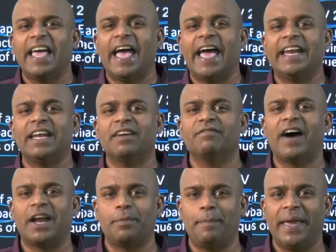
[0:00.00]
and
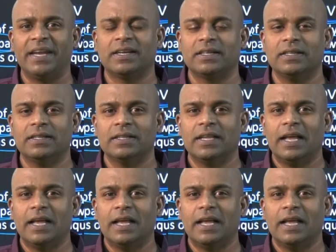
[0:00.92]
environmental.